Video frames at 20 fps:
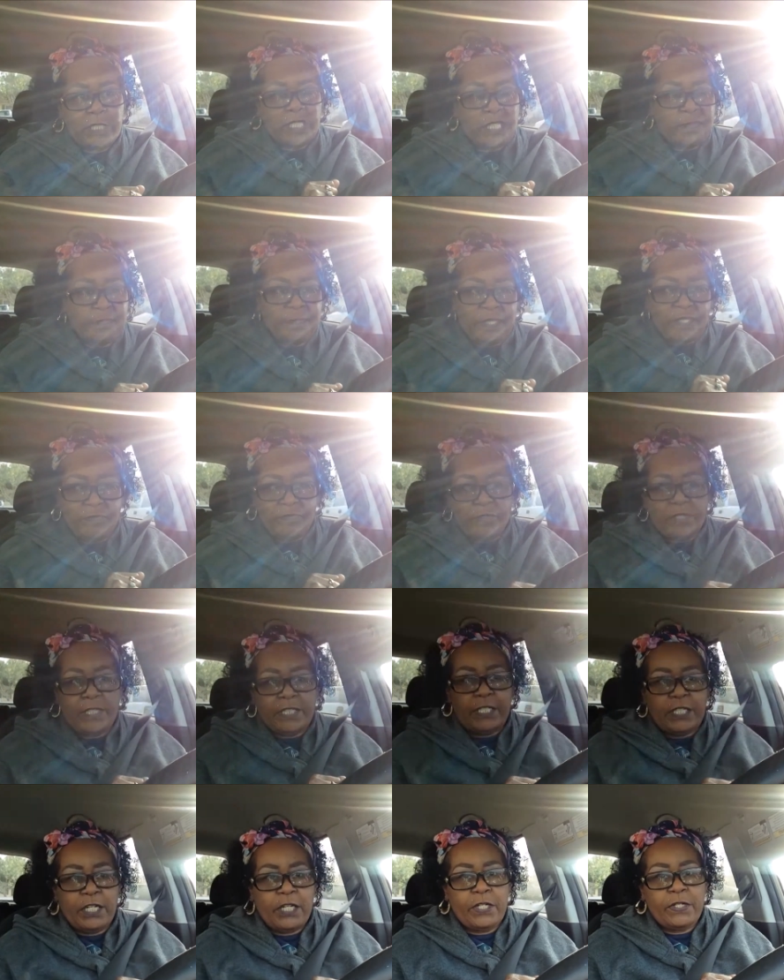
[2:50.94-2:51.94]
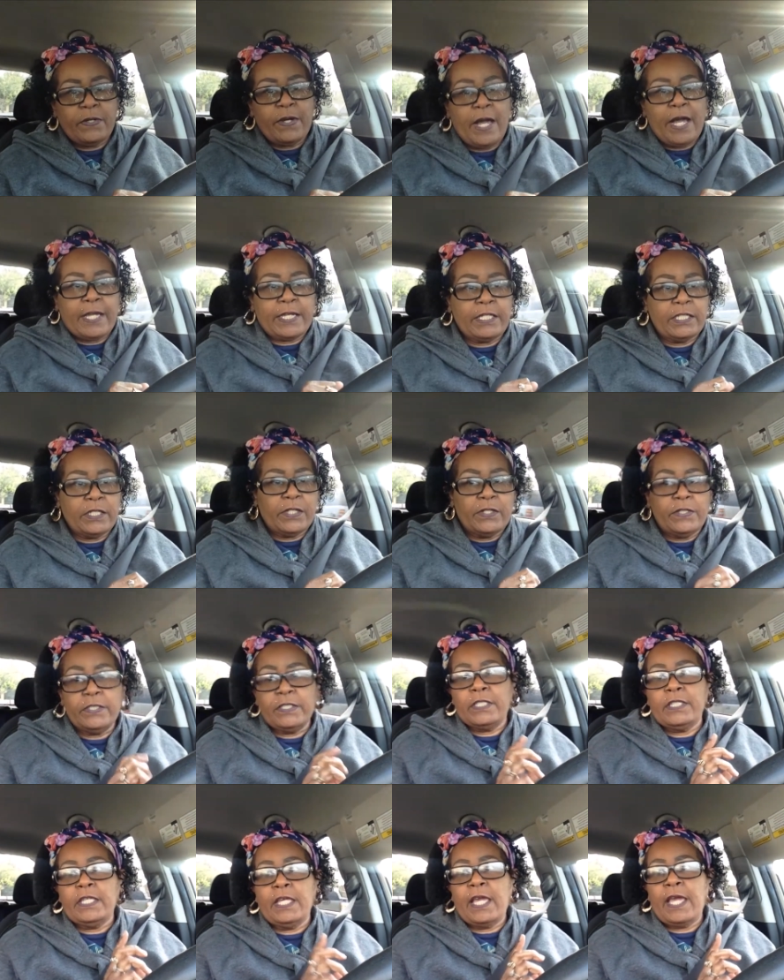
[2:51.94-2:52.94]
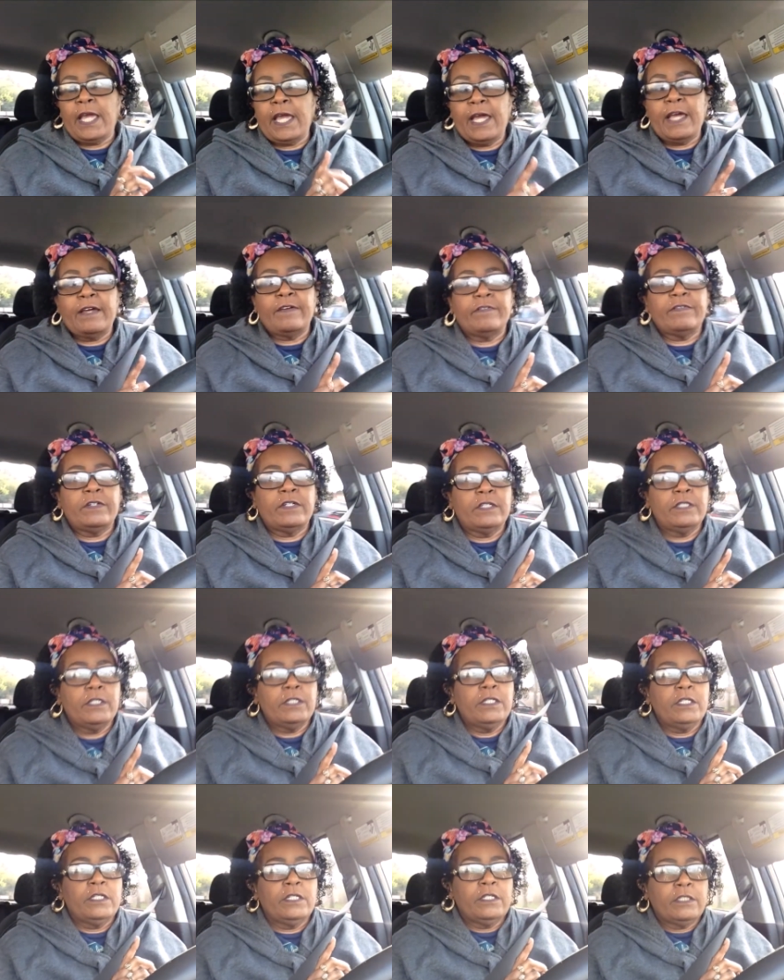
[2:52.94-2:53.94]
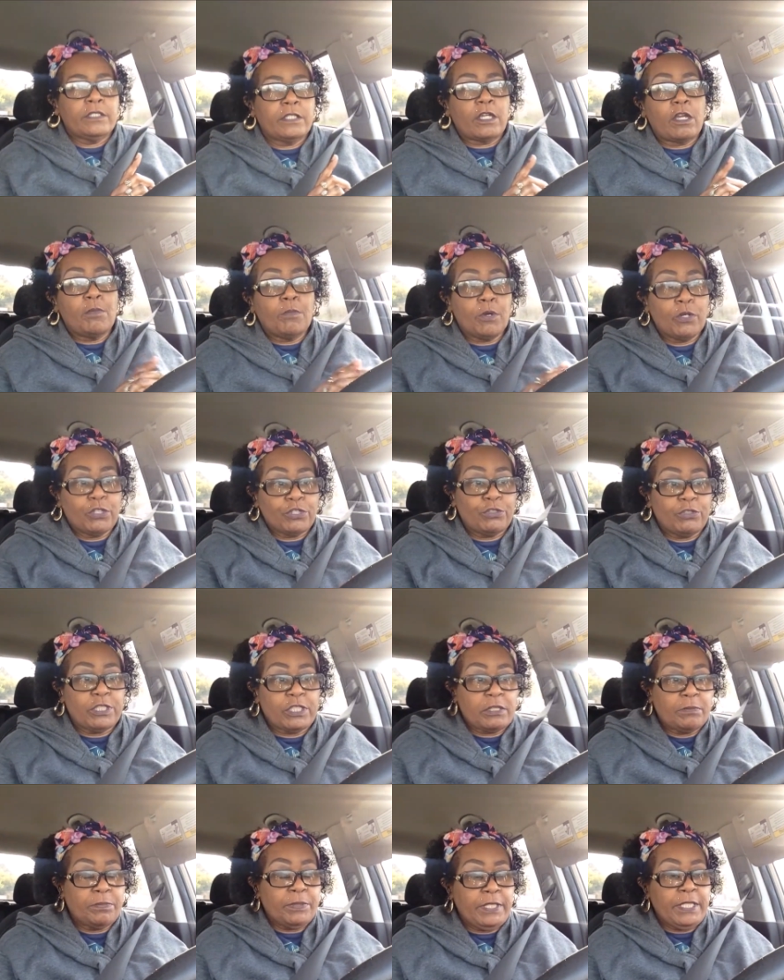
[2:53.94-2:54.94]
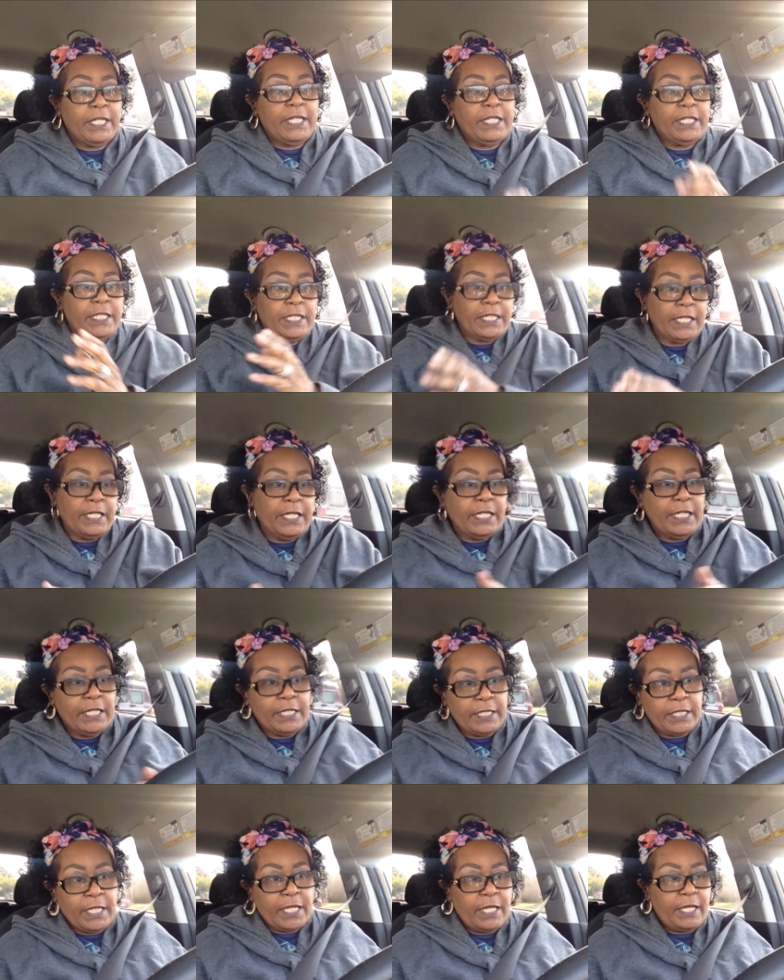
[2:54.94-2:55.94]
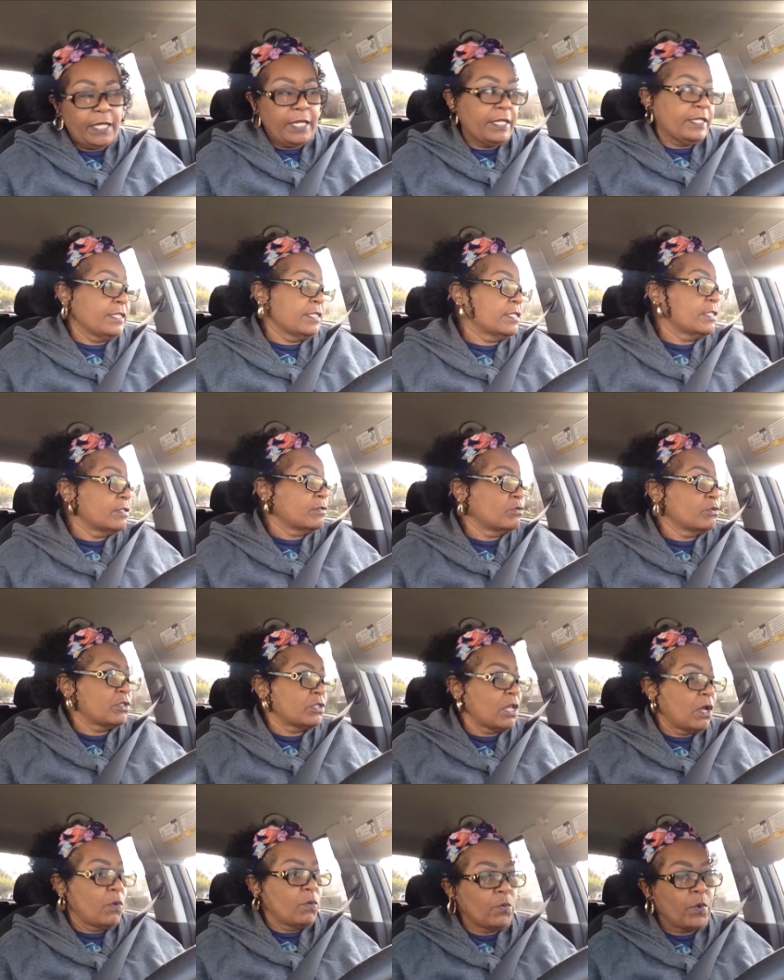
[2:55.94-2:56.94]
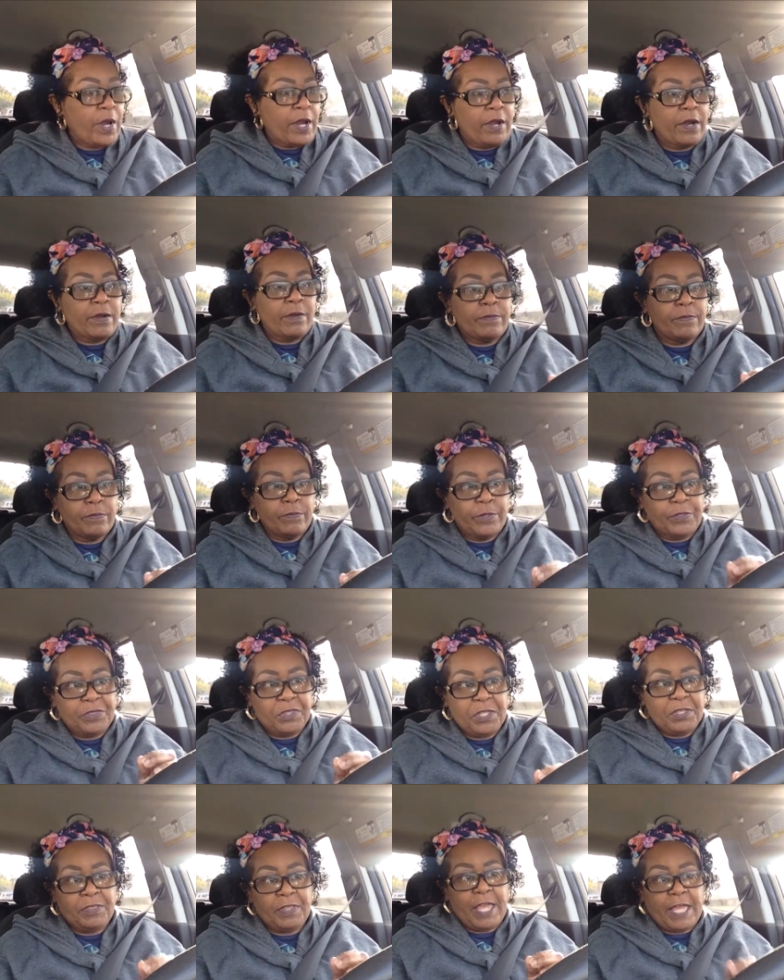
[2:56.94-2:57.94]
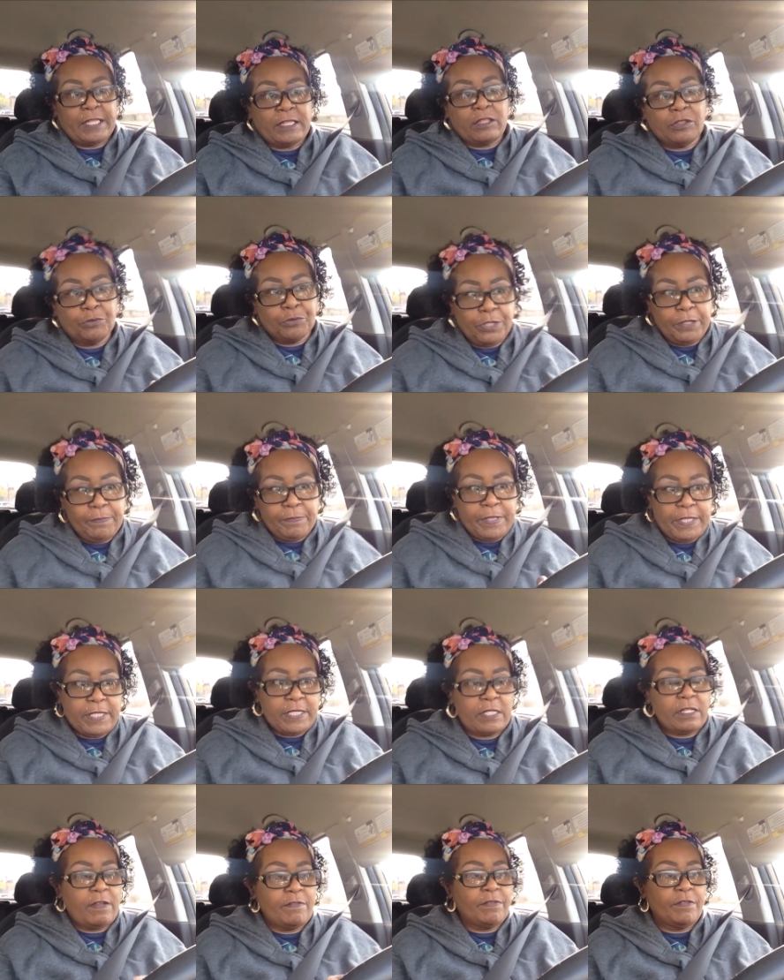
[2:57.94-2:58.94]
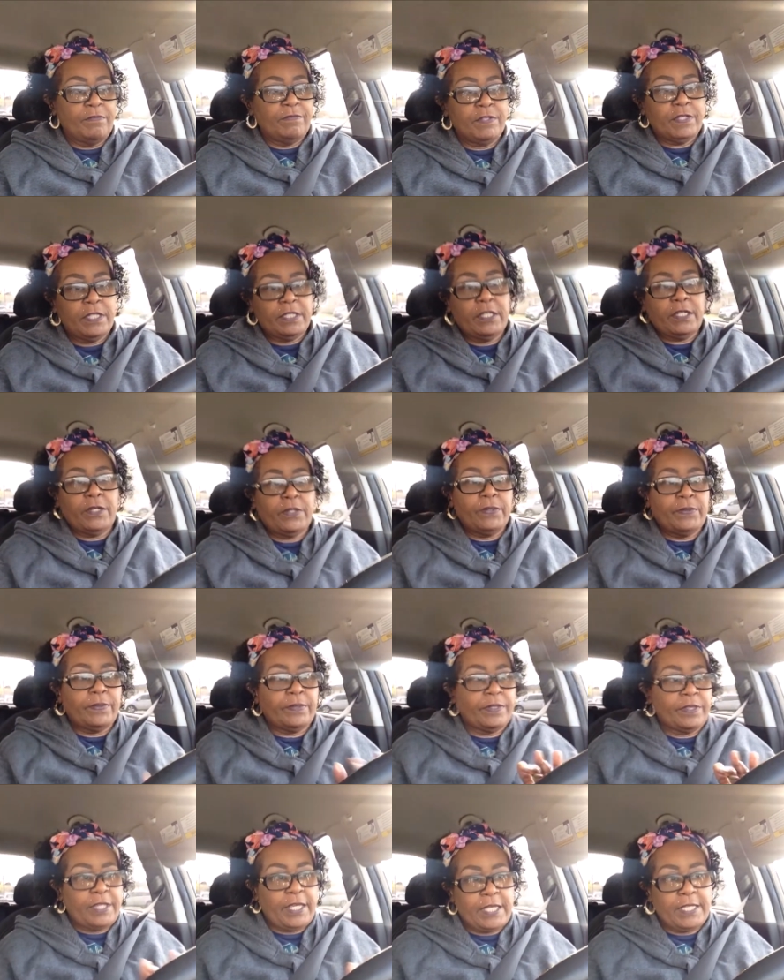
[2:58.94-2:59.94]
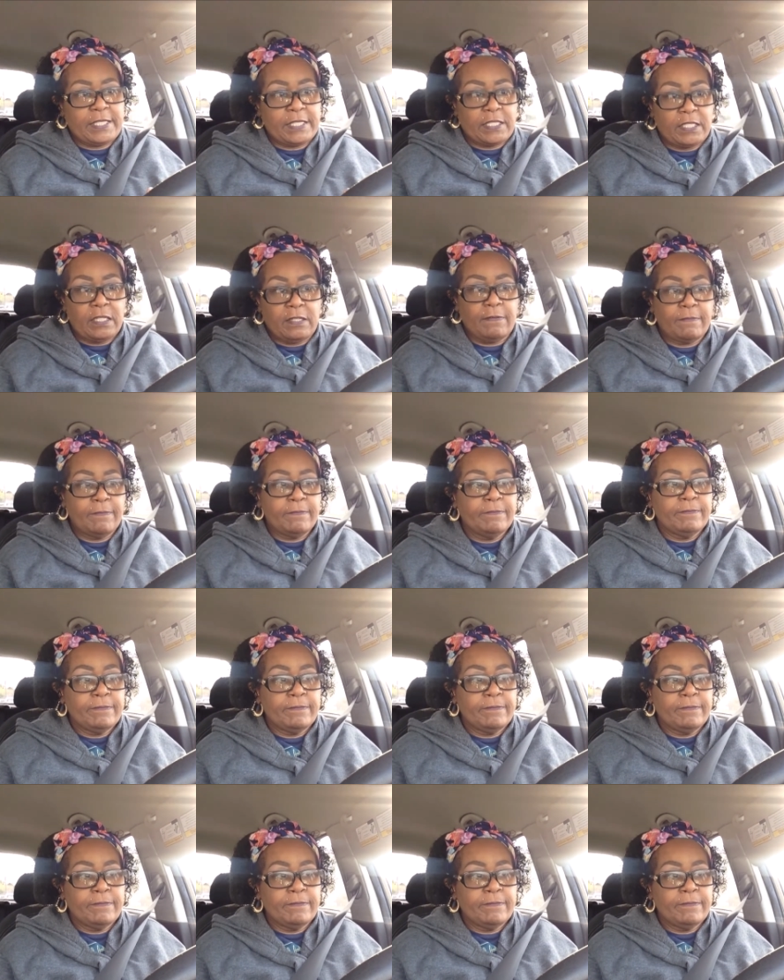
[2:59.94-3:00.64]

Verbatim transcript: a 10 minute video, I can only have the commercial at the beginning, end, and somewhere within that three minutes of the video. That's it.